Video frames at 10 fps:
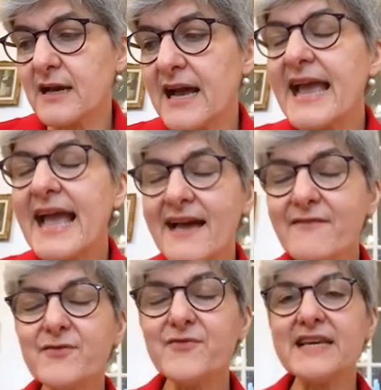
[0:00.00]
I have
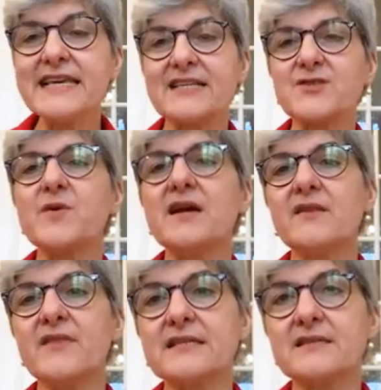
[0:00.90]
the feeling as well
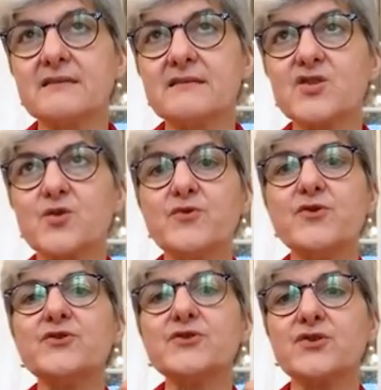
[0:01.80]
that some
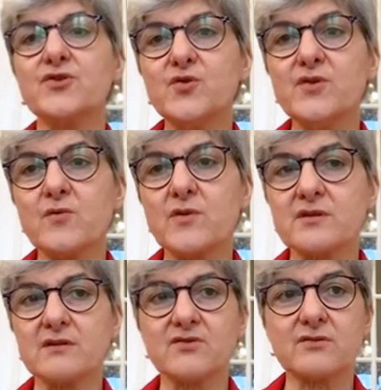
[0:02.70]
years ago there was
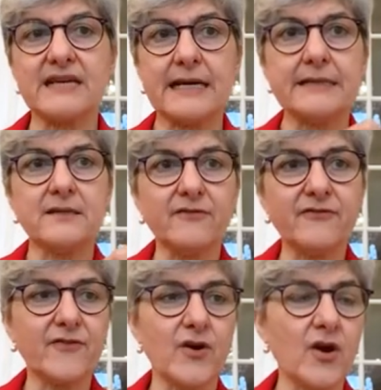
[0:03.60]
a kind
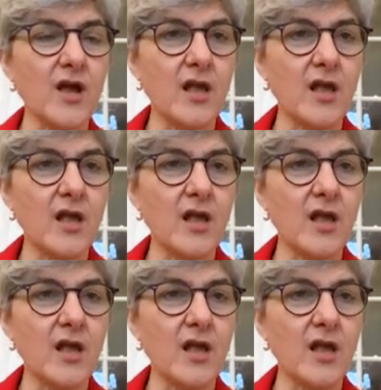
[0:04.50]
of